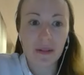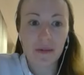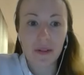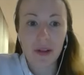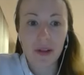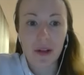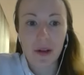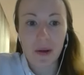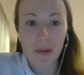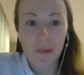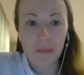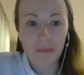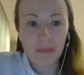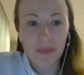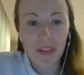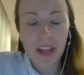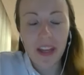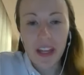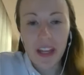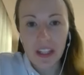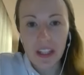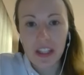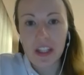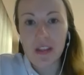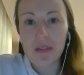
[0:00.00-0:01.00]
of
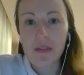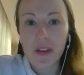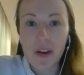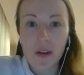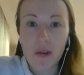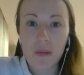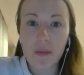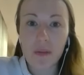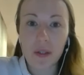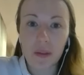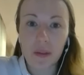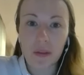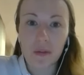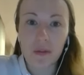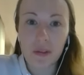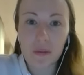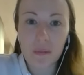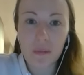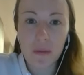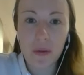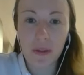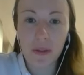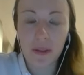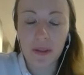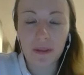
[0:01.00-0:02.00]
development of the
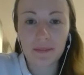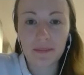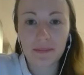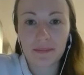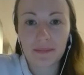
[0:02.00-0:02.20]
sport.